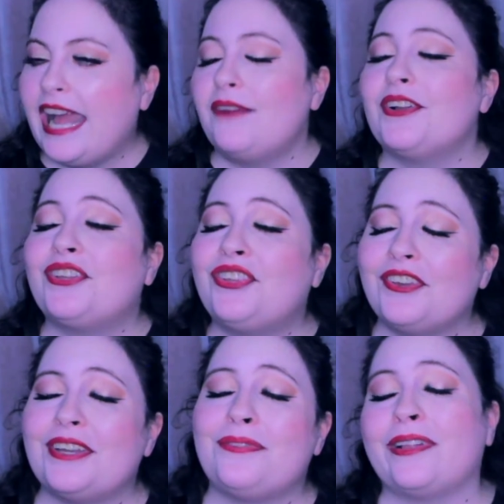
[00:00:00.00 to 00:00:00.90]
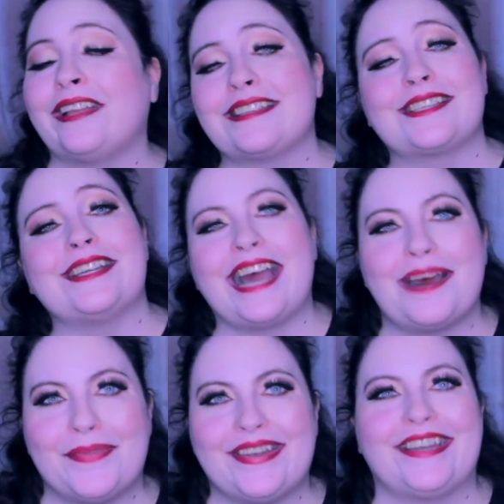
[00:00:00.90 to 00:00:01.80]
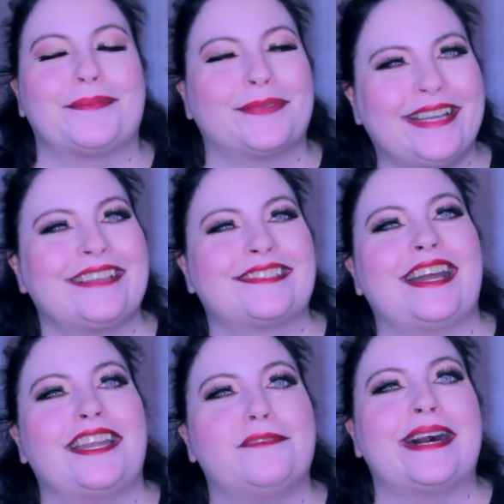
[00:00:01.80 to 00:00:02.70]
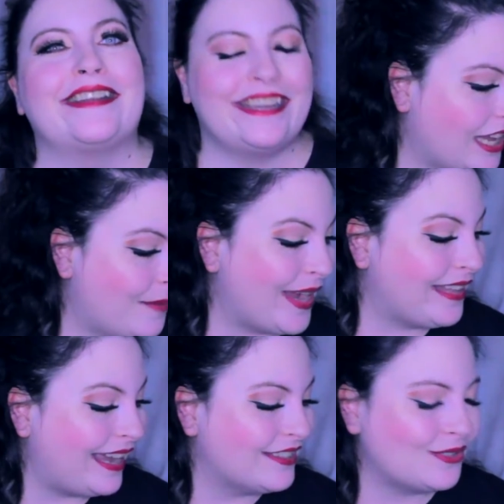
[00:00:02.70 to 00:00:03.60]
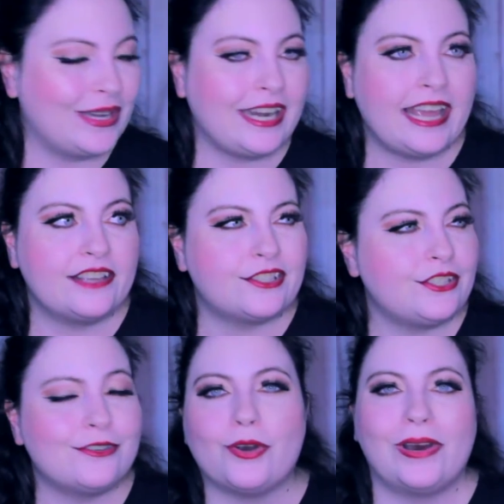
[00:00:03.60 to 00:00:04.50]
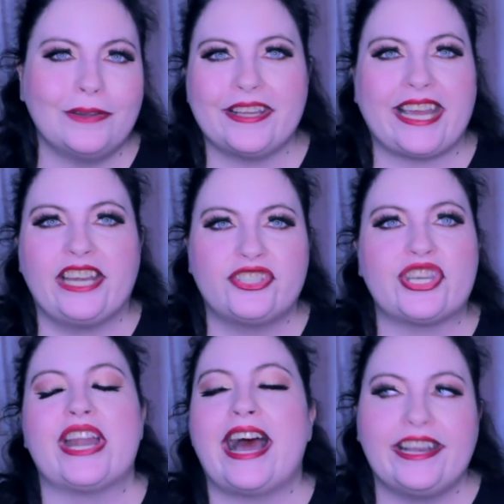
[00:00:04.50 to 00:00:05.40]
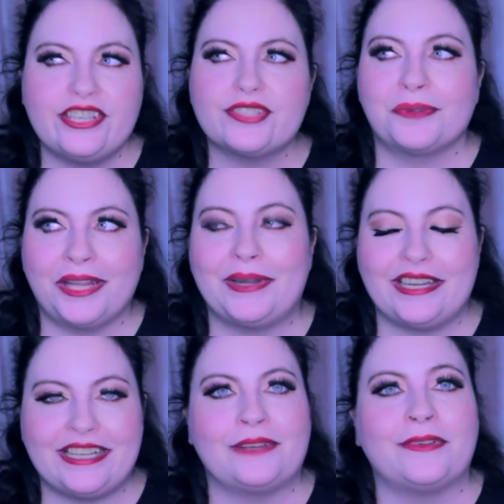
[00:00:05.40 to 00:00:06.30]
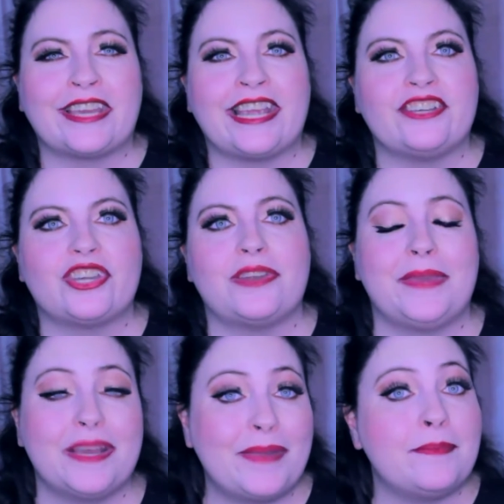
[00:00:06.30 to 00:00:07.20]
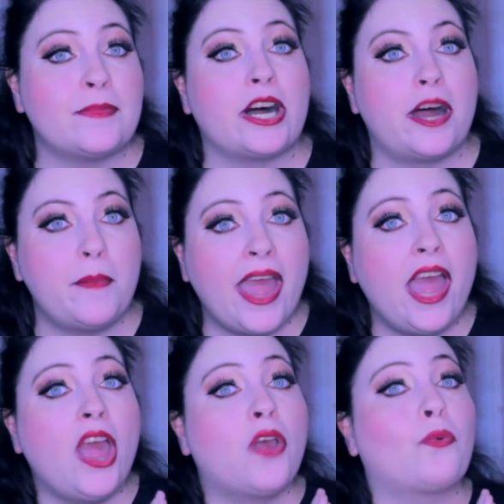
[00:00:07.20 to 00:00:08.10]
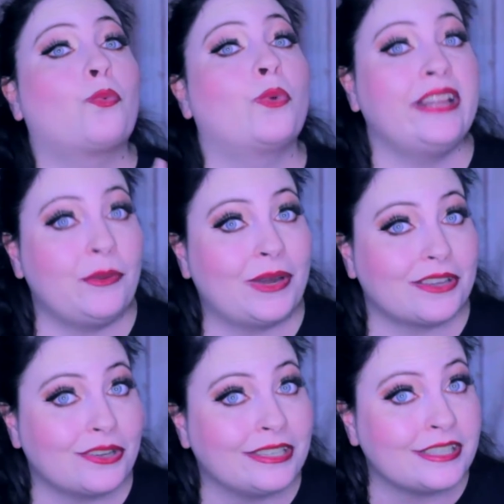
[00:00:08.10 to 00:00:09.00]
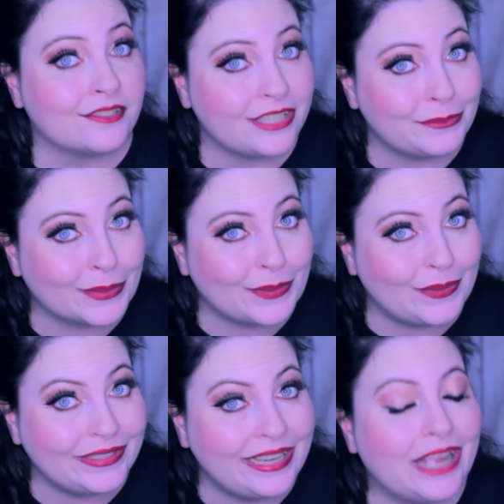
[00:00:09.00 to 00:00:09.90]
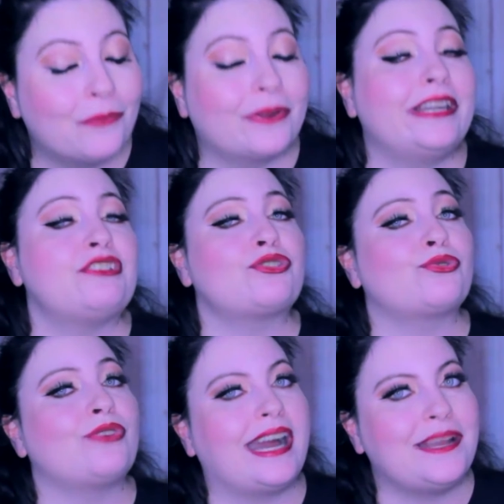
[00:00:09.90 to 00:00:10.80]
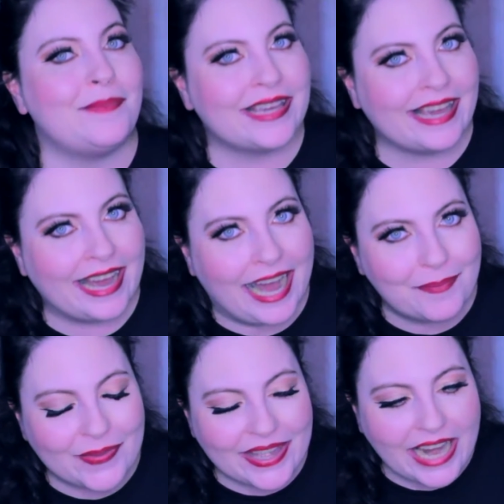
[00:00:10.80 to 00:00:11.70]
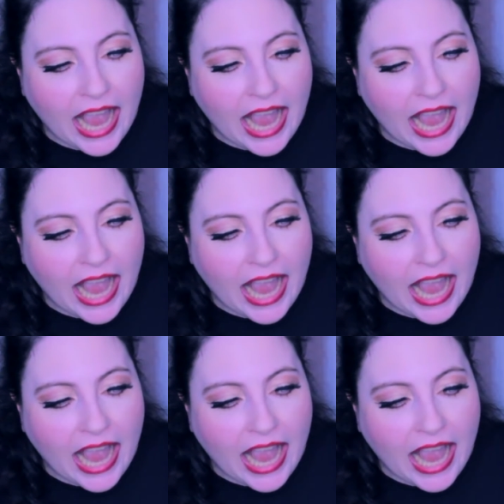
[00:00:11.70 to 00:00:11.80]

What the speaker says: I have a good feeling it's gonna happen and I'm really excited about it. And my last one is to go on vacation. I just really want to take a vacation. Me and my mom really want to go to Disney World. We're gonna try to make it happen.